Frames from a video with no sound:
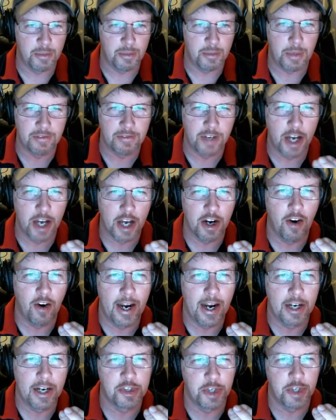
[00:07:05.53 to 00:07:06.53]
we've got our
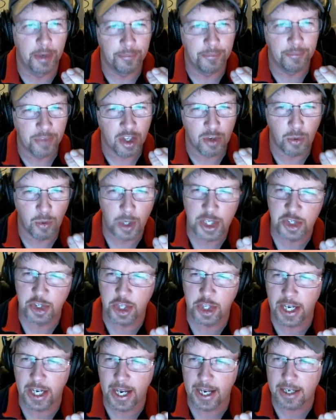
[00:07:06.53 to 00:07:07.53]
extra. And what's
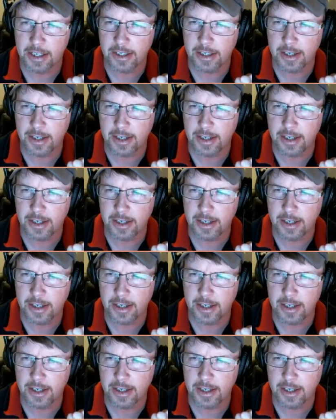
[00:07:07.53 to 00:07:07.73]
the next